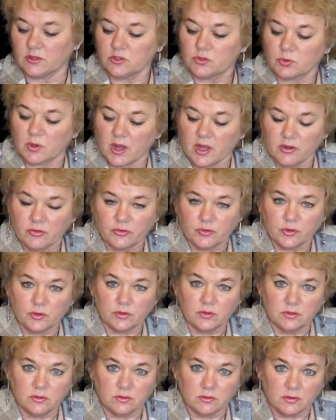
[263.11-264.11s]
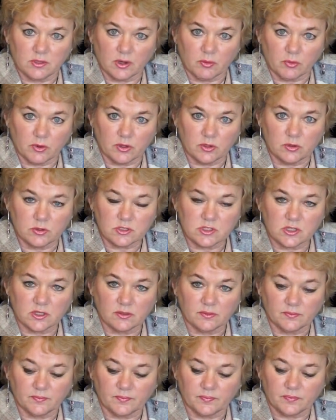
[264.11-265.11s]
dry food that we're
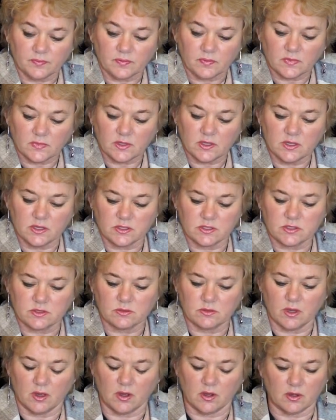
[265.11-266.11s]
using is